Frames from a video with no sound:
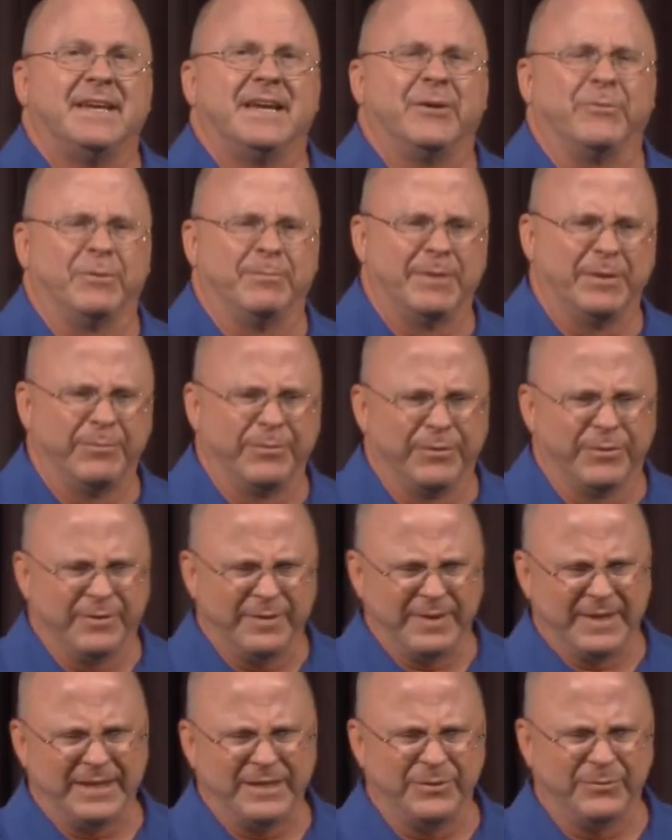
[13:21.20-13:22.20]
And remember,
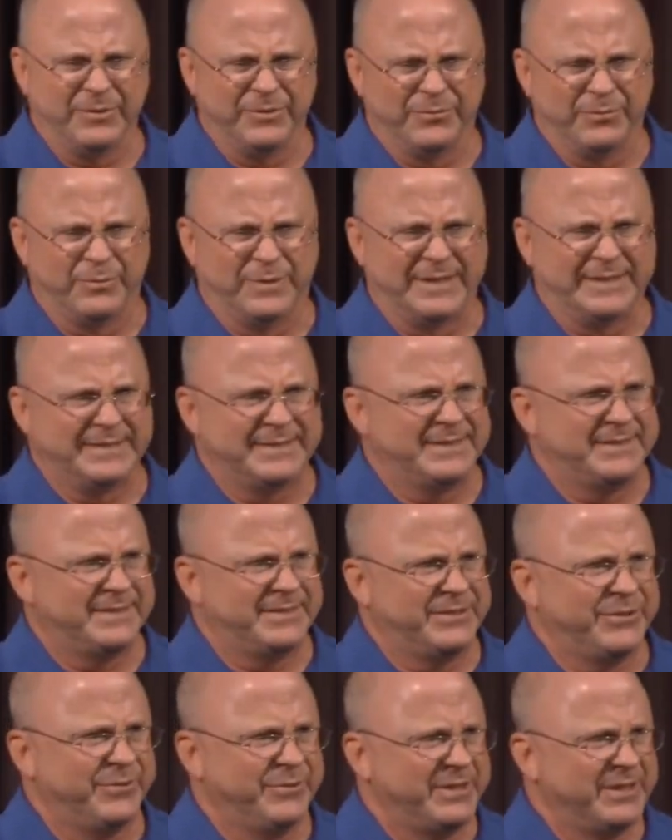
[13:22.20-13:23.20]
then it was what?
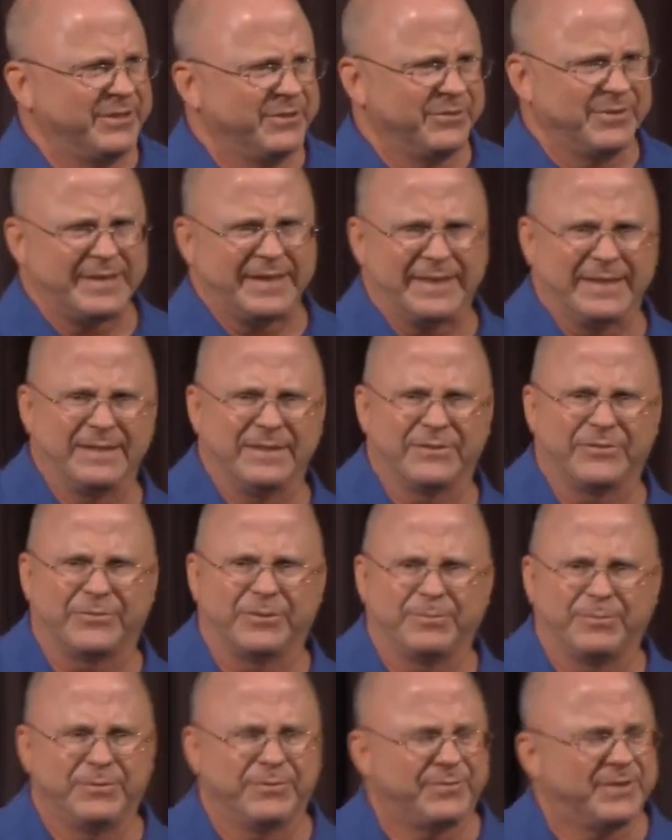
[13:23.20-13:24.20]
2 years, I think the
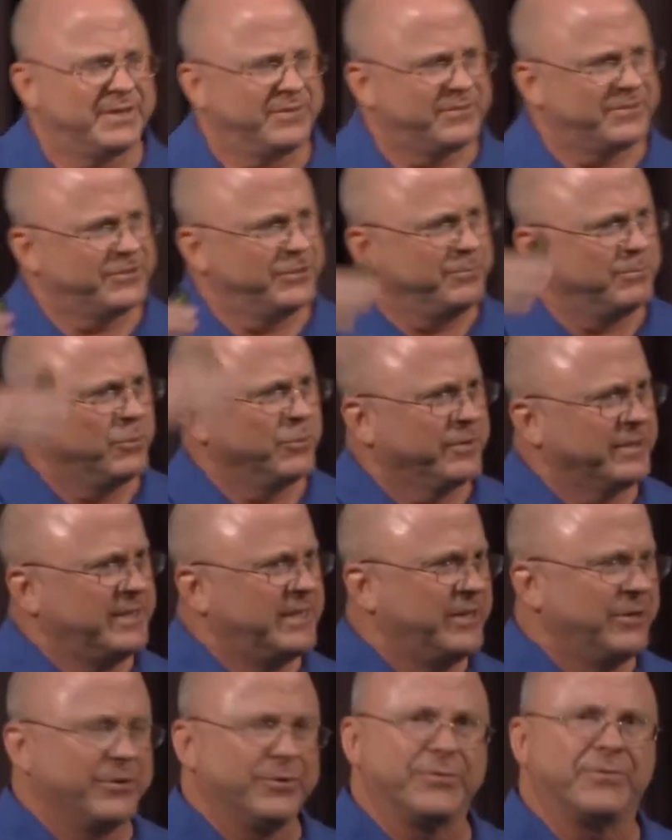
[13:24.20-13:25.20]
scripture says, 2 more
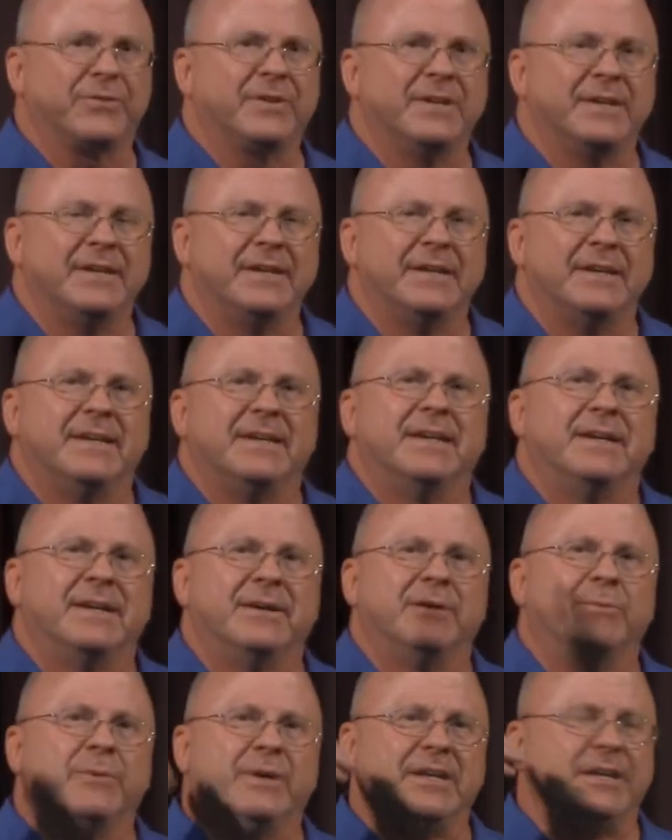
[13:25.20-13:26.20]
years
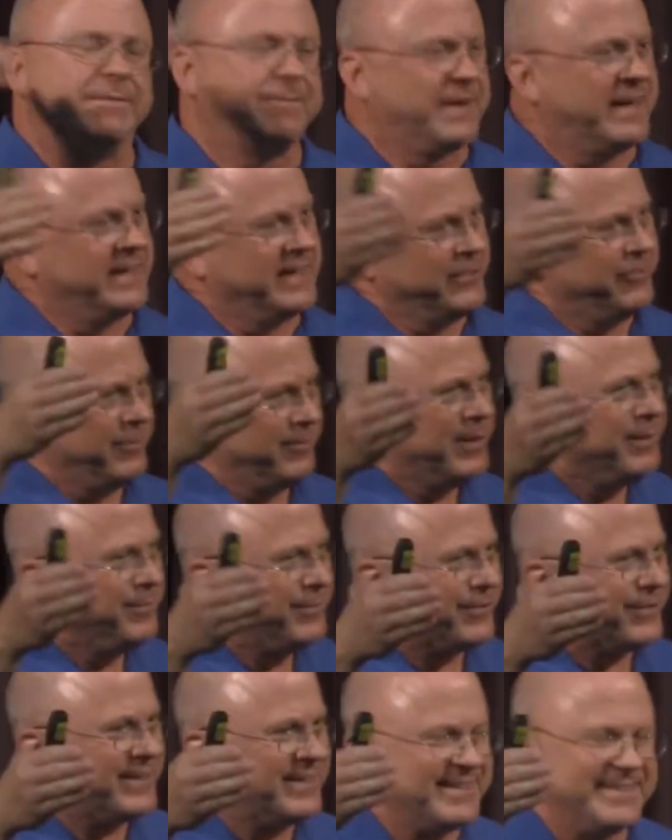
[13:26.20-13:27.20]
when he finally
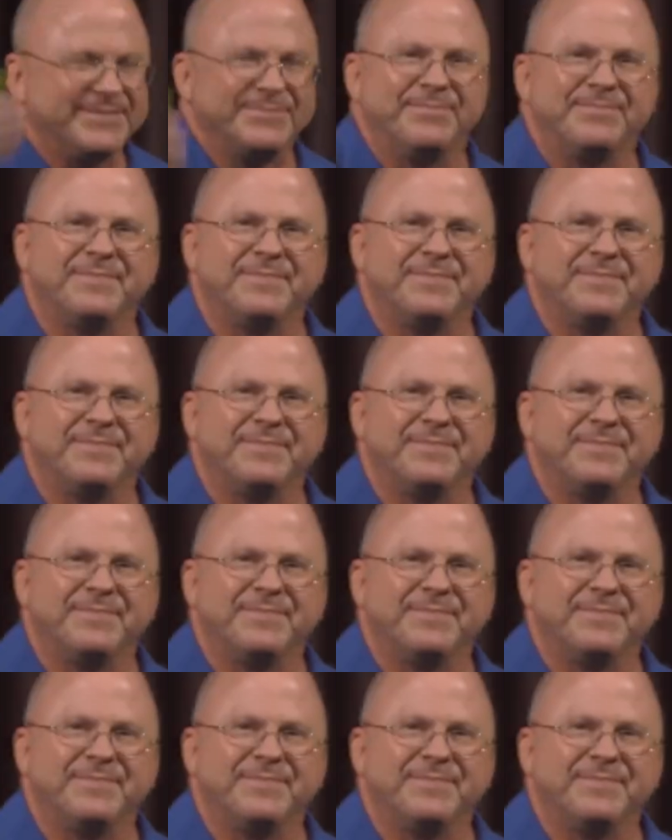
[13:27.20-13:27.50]
remembered.